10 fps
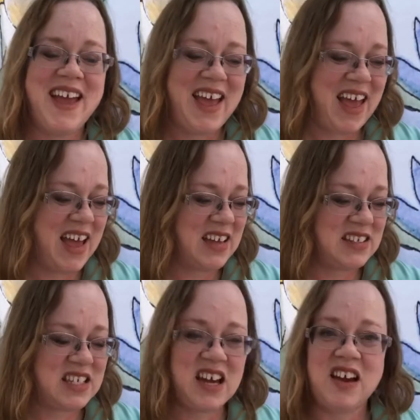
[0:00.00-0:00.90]

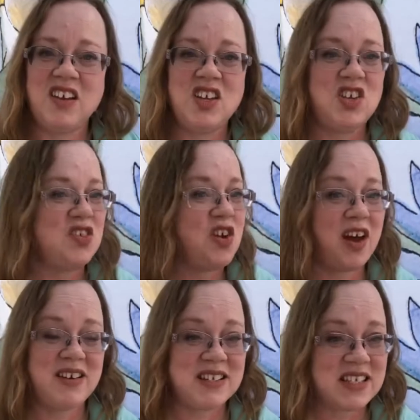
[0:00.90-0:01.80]
and
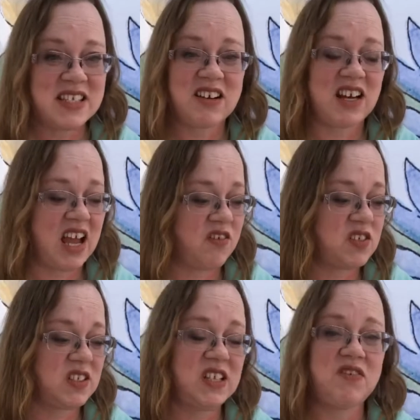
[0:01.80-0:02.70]
not necessarily have to
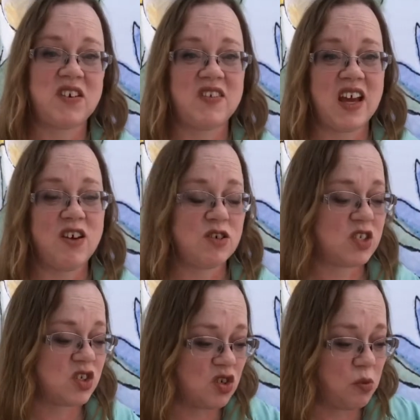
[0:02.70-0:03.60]
leave out of the house.
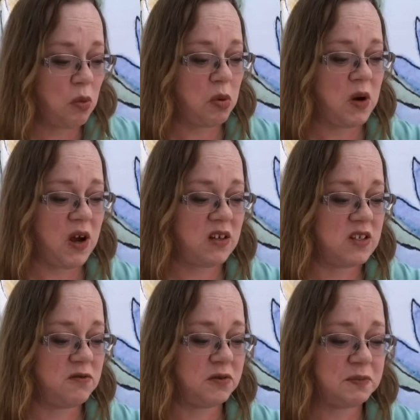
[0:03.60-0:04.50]
Super
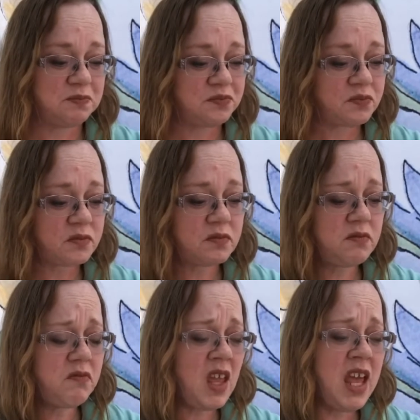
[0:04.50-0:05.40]
productive.
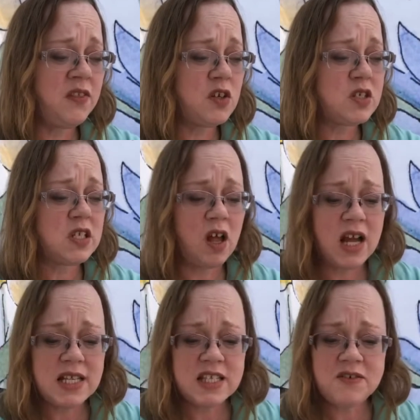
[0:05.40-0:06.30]
And there's
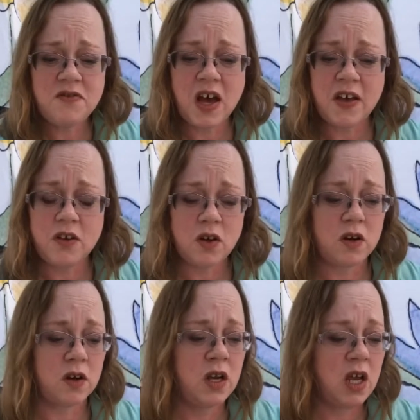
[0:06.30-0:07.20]
lots of
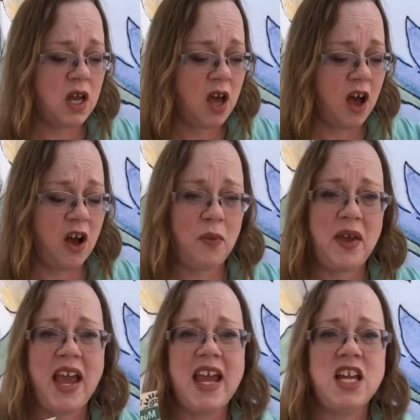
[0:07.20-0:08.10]
other
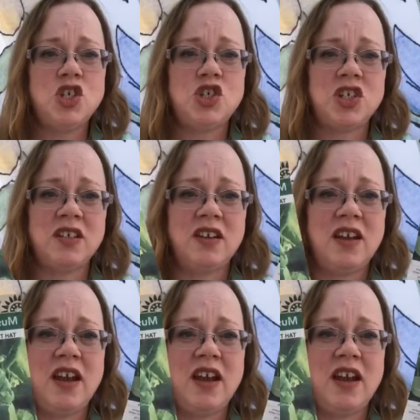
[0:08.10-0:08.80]
Asian